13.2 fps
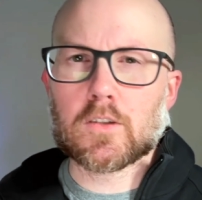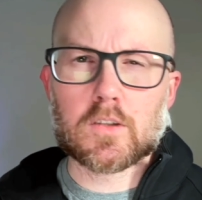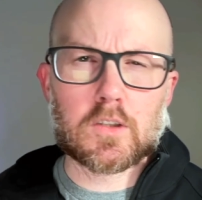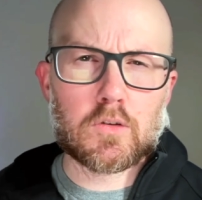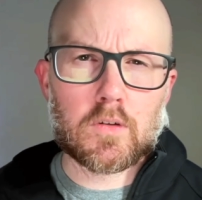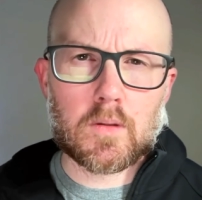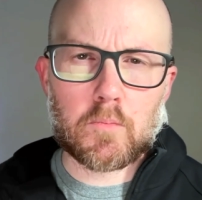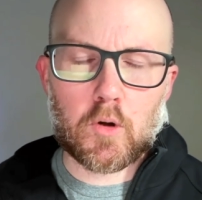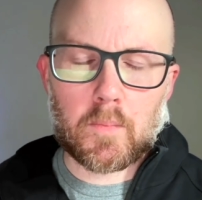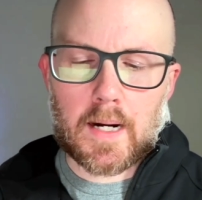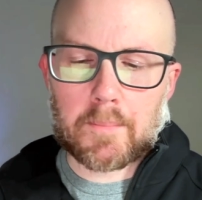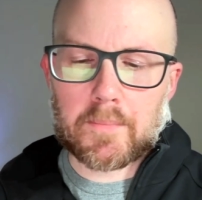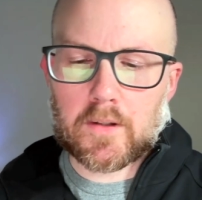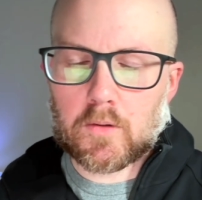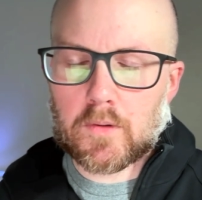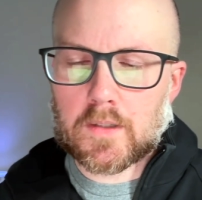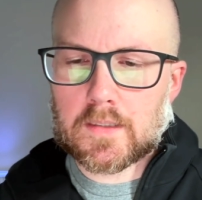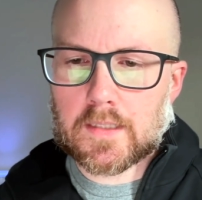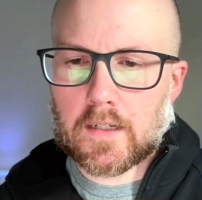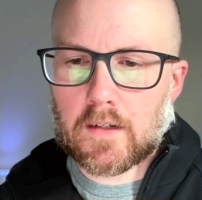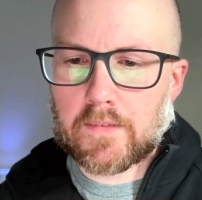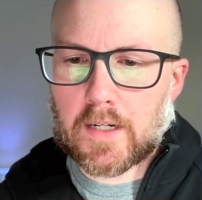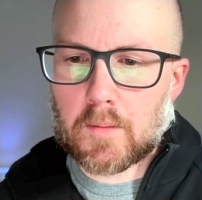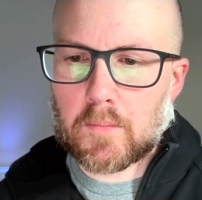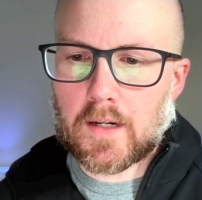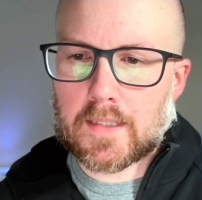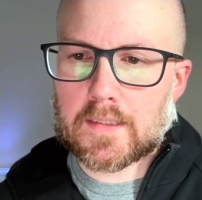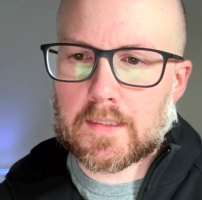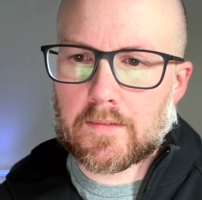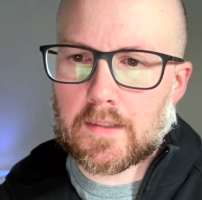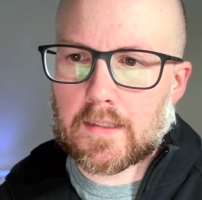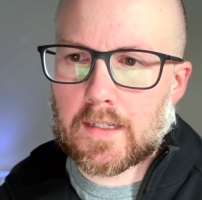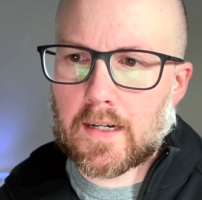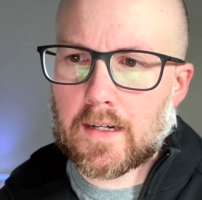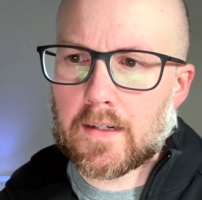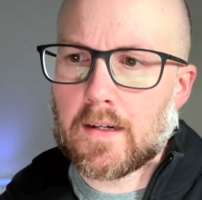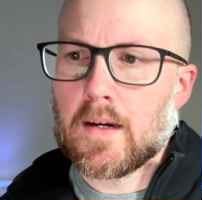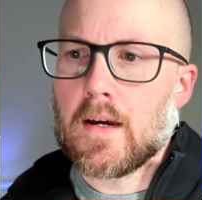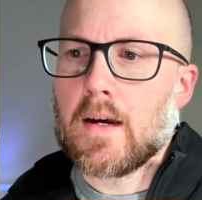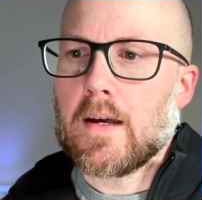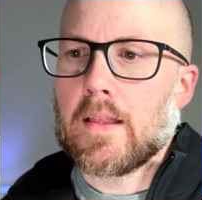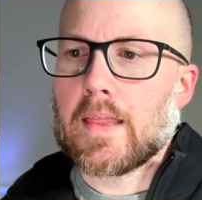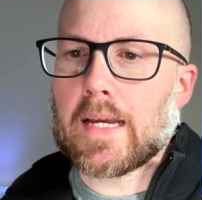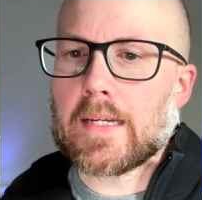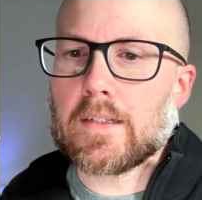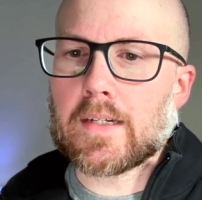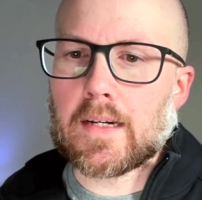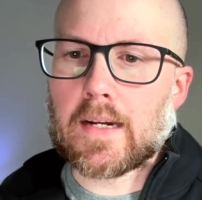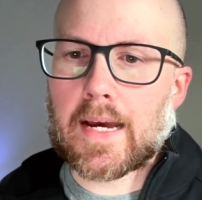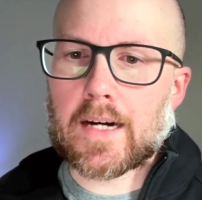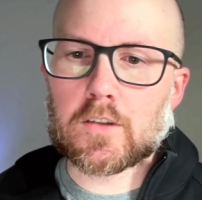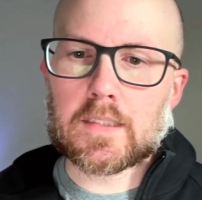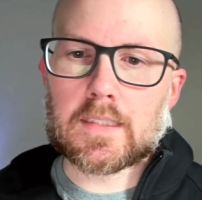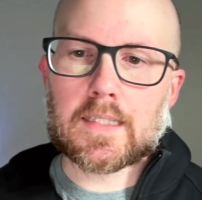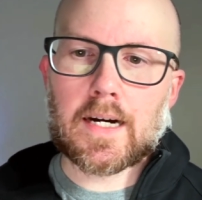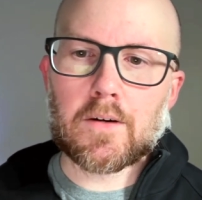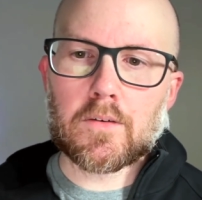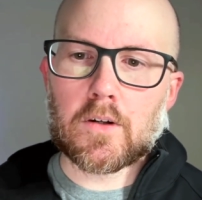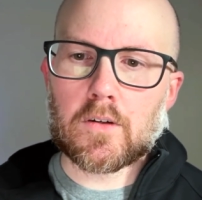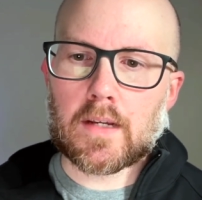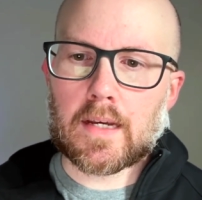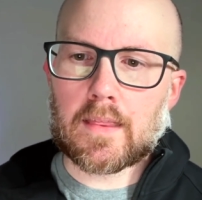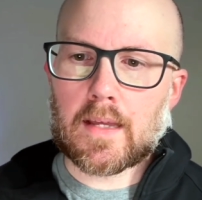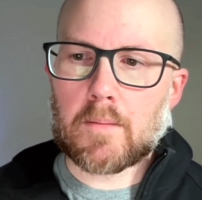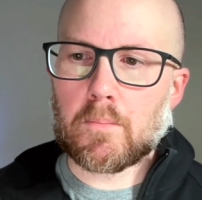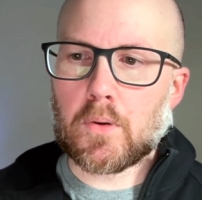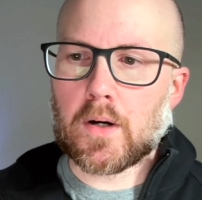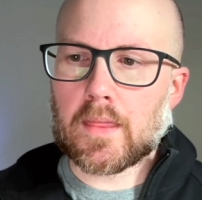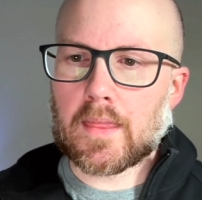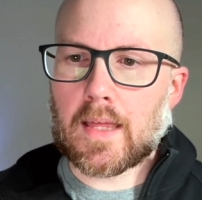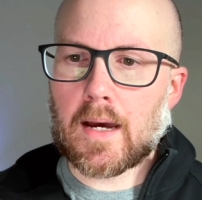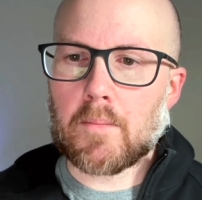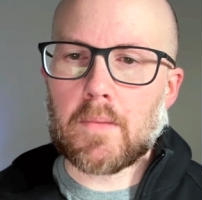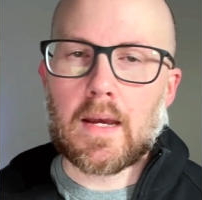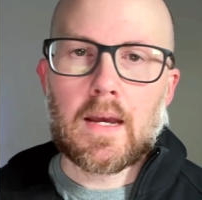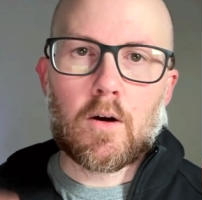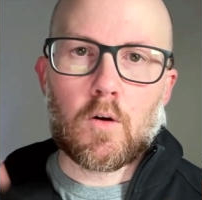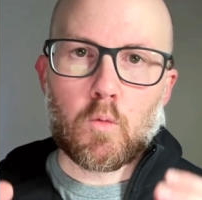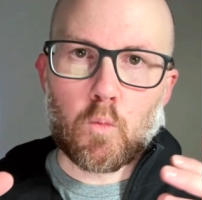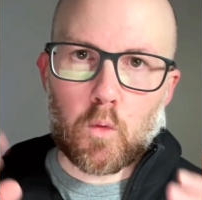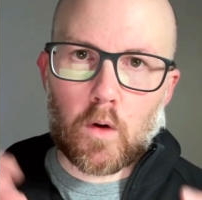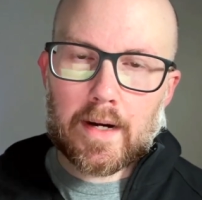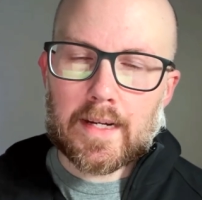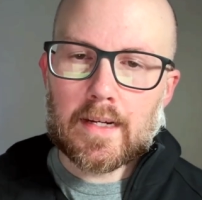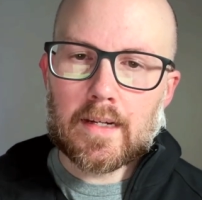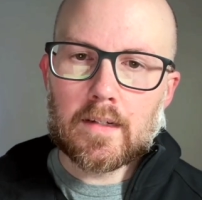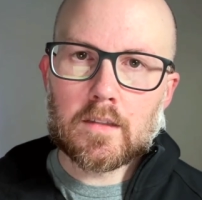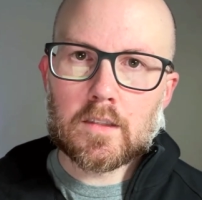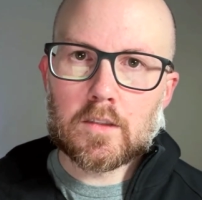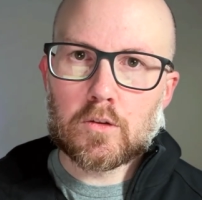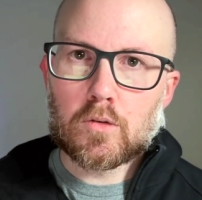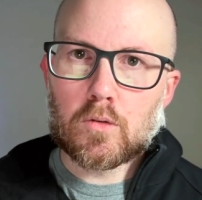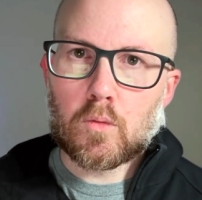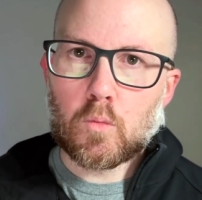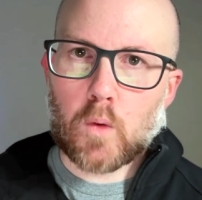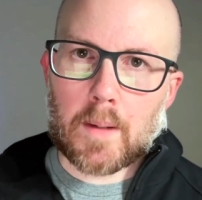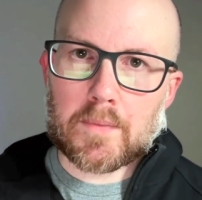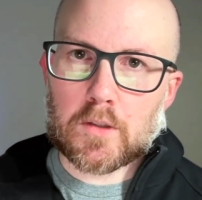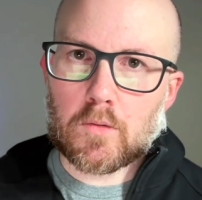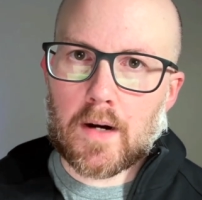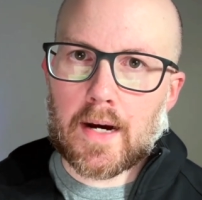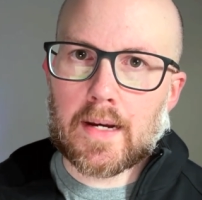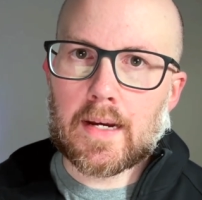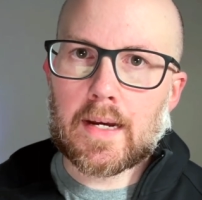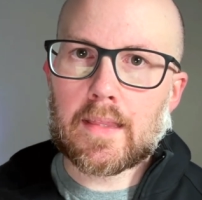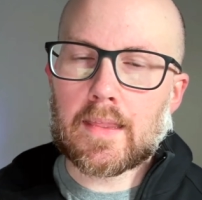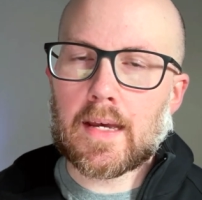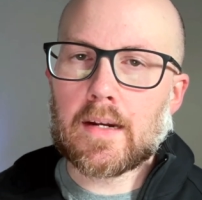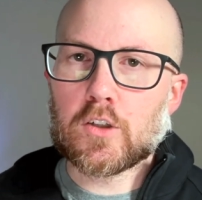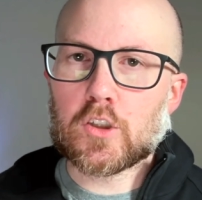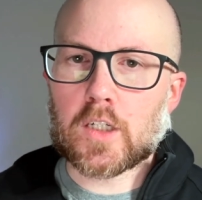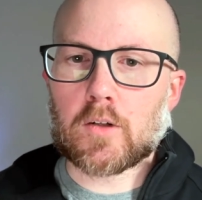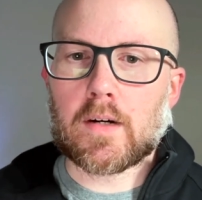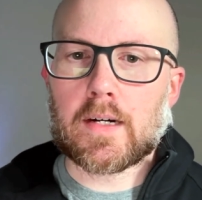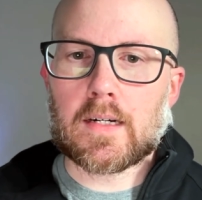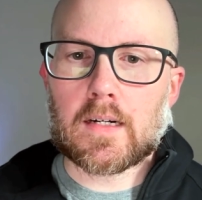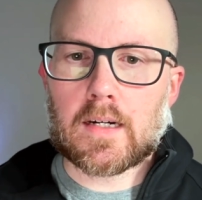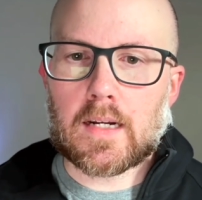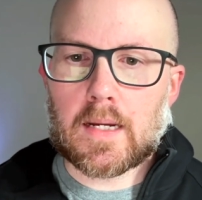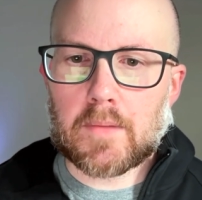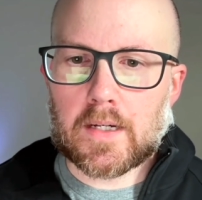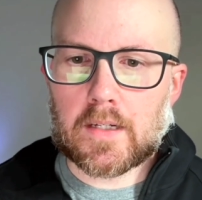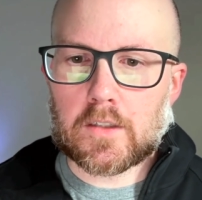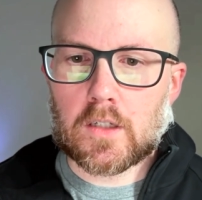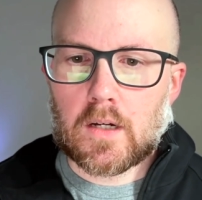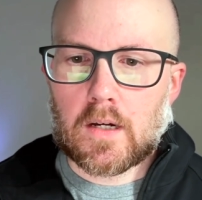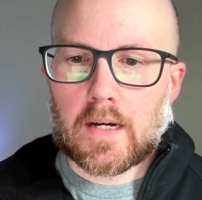are two of the more popular ones that are available on Civitai that you can actually download and then put them right into WebUI and then generate an image.